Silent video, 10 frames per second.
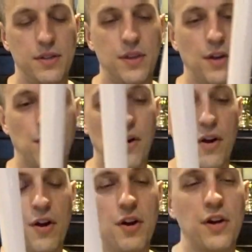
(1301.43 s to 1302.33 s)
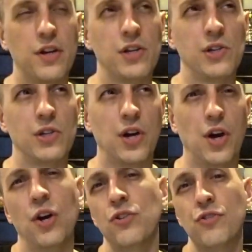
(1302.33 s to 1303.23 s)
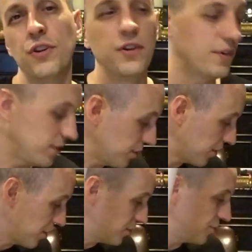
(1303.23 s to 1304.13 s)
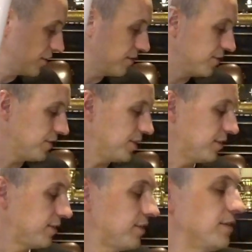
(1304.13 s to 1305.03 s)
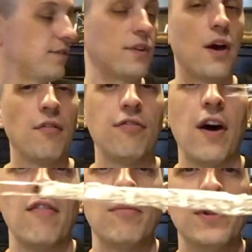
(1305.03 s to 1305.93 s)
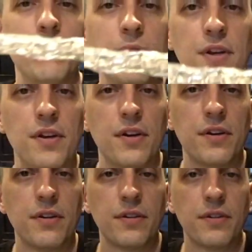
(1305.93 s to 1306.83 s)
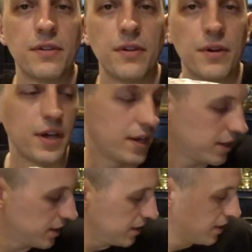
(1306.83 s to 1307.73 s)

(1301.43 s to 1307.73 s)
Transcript: there are a hundred there are a hundred of this style five millimeter okay